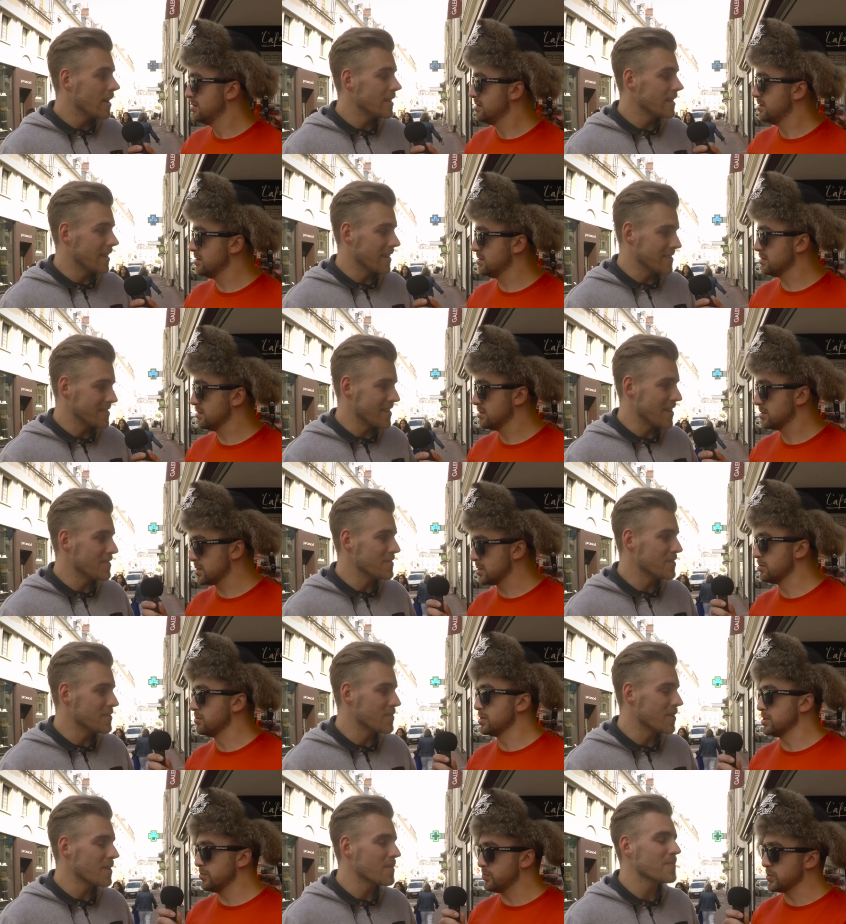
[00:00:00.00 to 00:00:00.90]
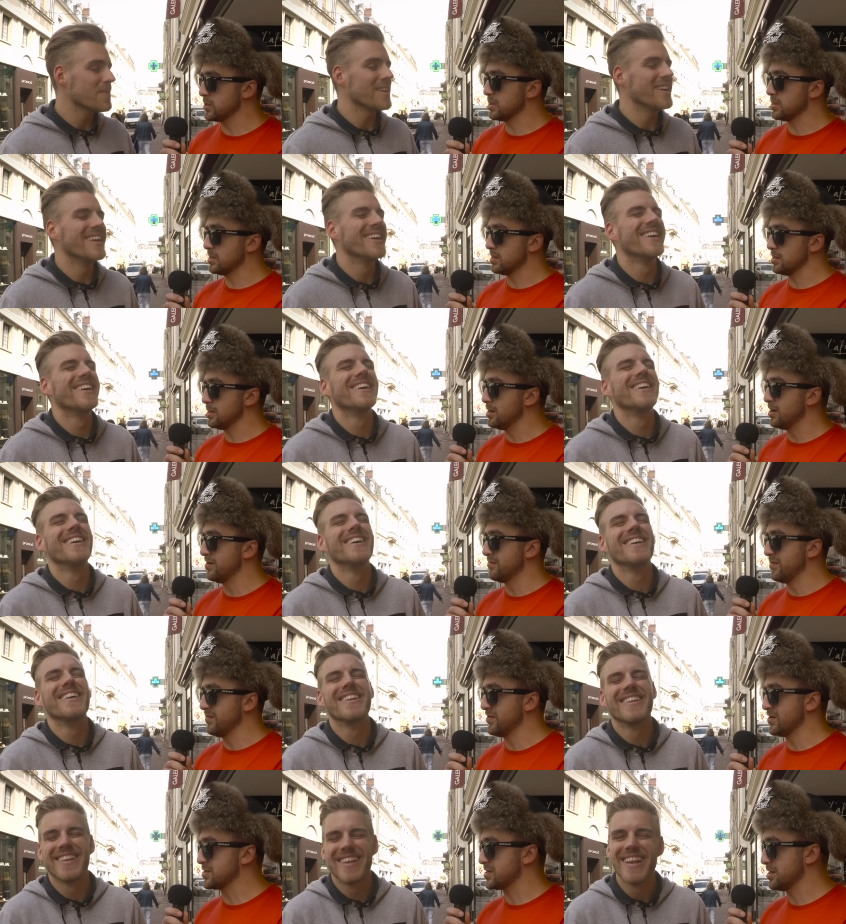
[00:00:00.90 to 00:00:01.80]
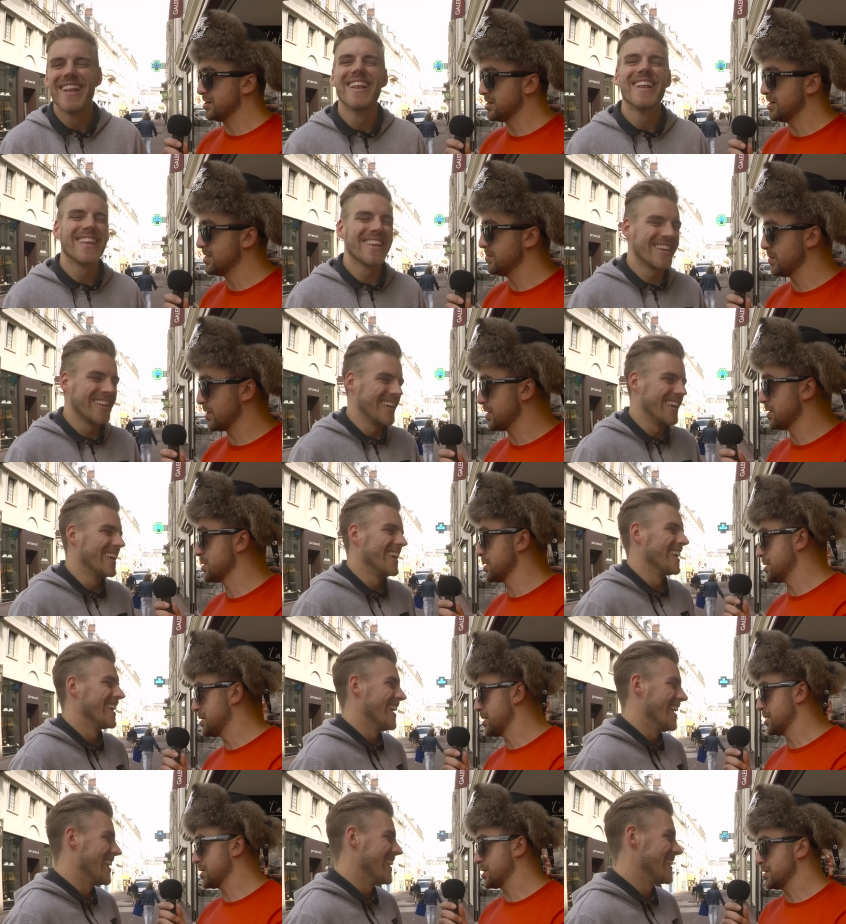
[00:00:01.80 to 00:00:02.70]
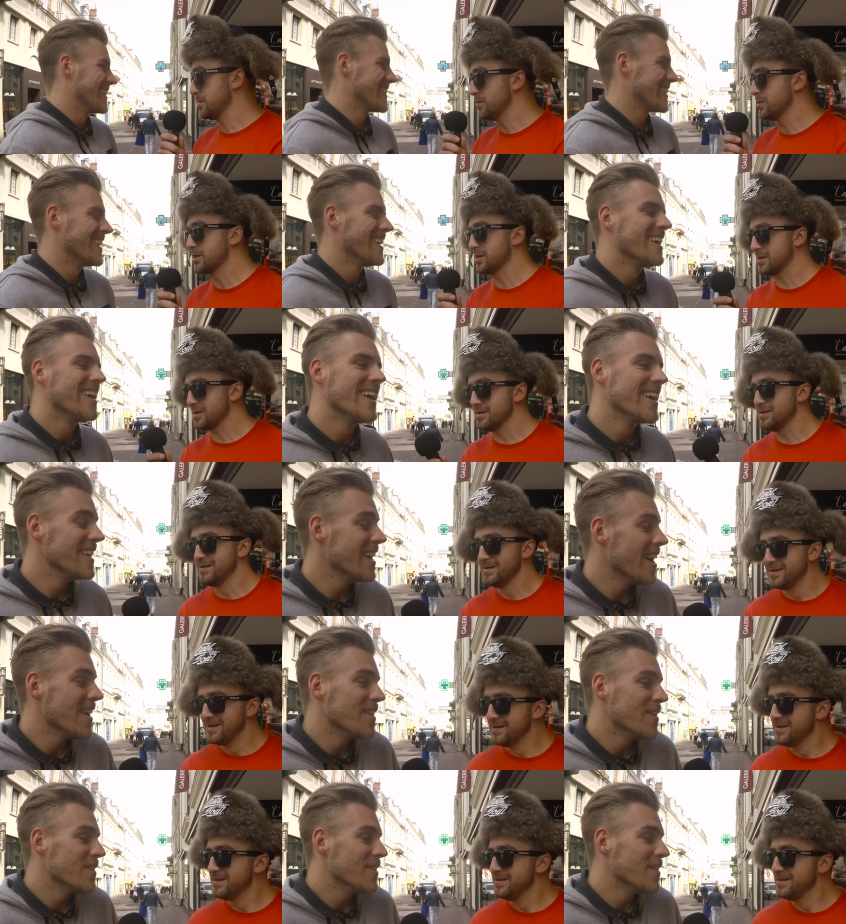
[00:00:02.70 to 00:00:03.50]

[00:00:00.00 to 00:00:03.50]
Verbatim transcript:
Speaker 1: Yes, I have. So when you put it, you have a vodka, right? Because it's Russian. Yeah,